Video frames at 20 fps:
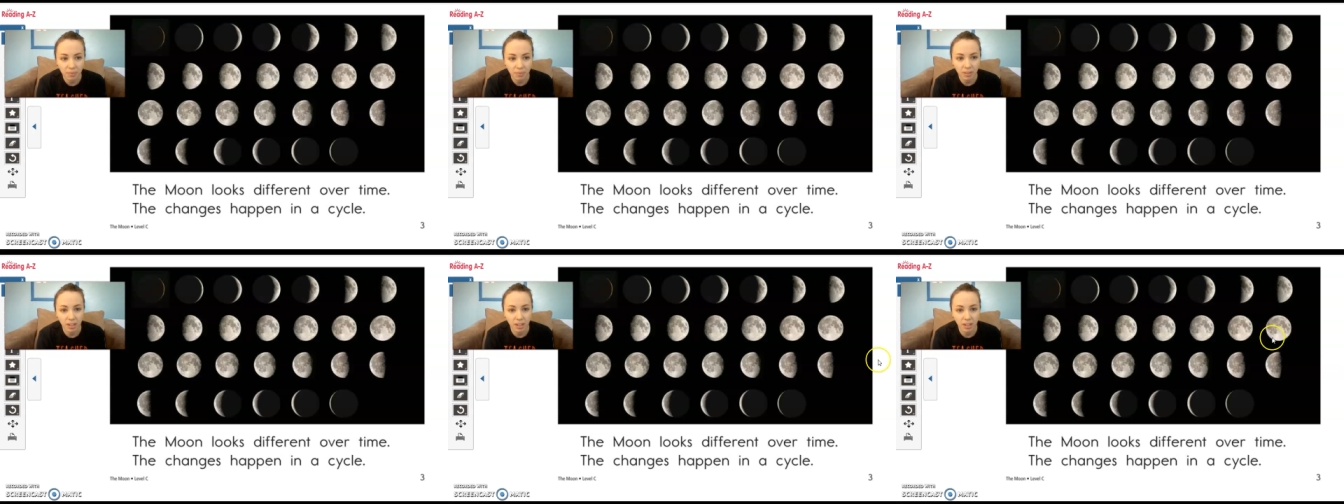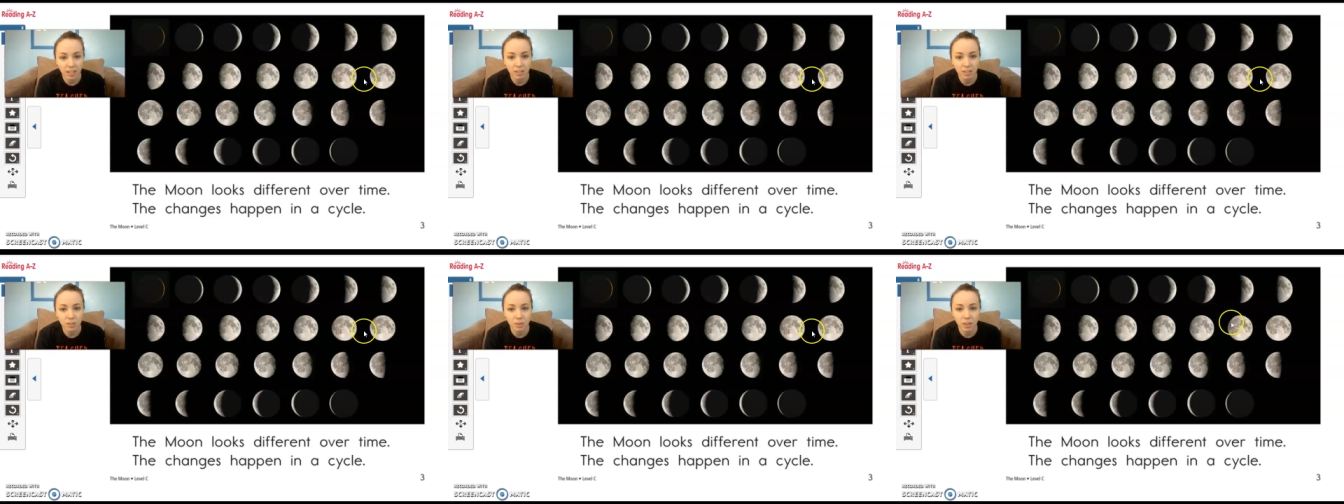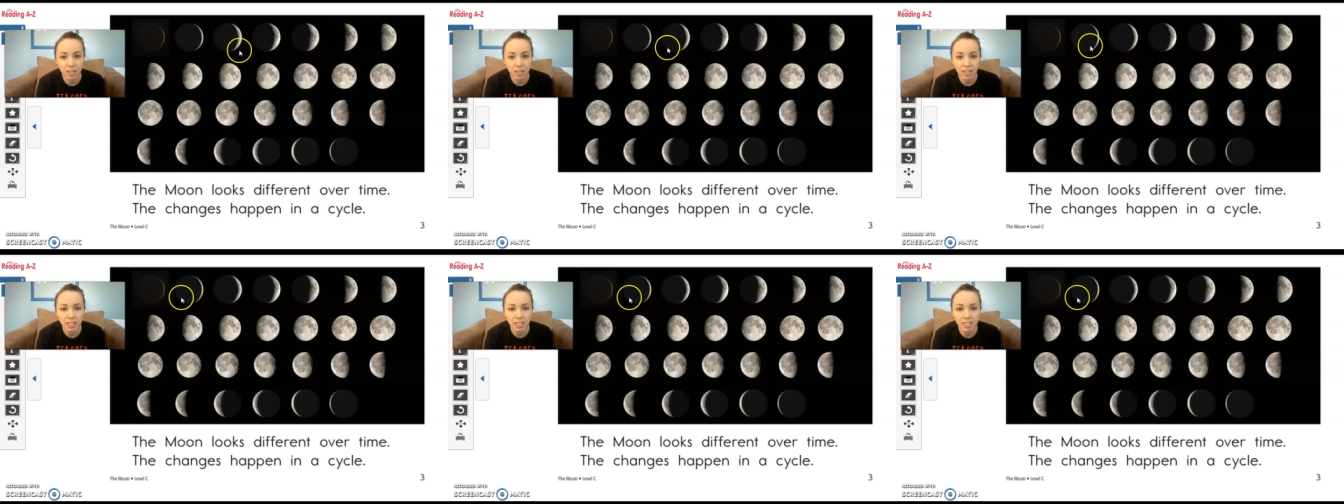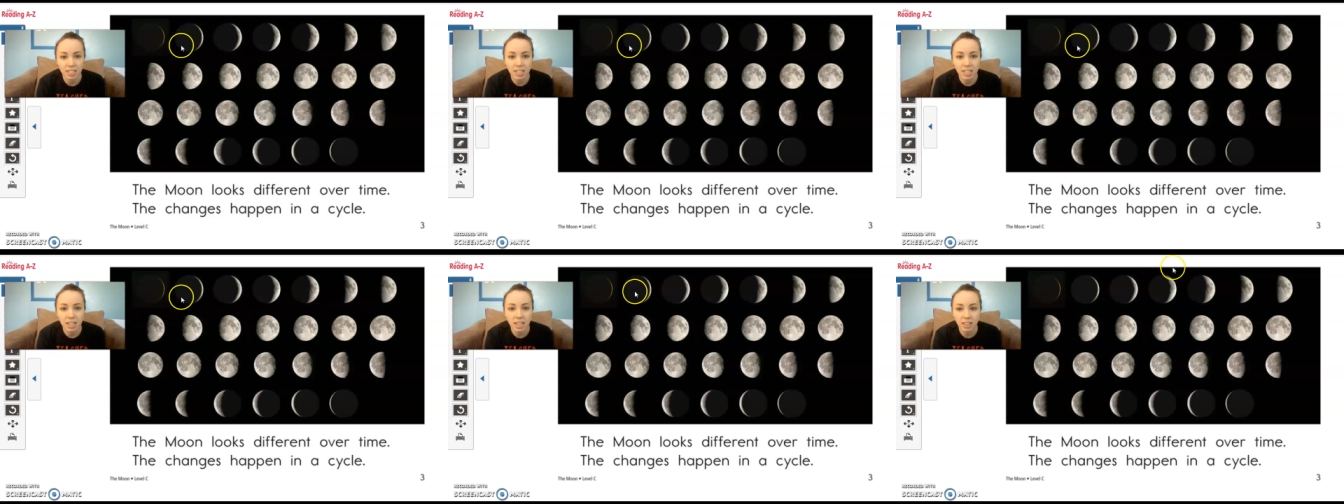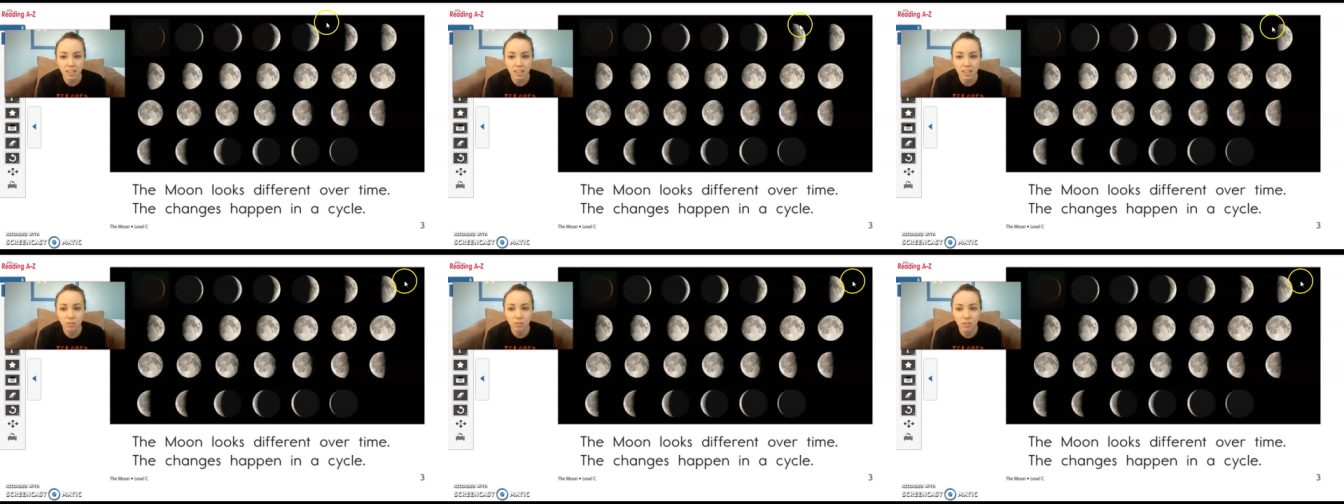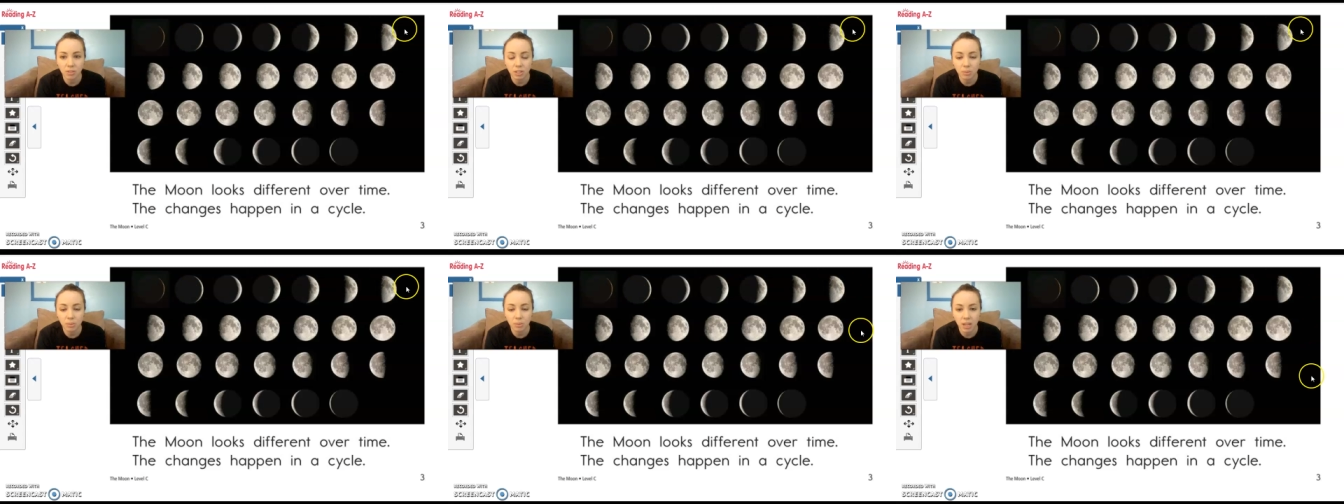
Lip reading: All right. So I can see on this first